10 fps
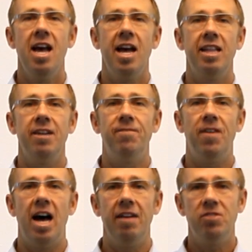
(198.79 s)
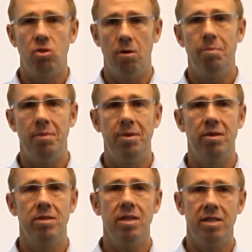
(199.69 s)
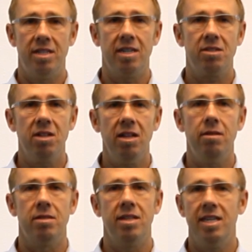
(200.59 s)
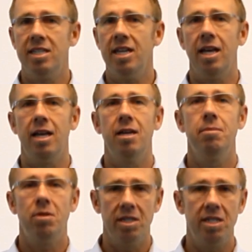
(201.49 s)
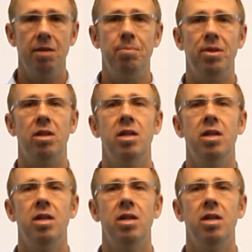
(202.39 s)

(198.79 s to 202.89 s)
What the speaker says: and then 5, show a proposal, and 6, close. That's it. Pretty simple.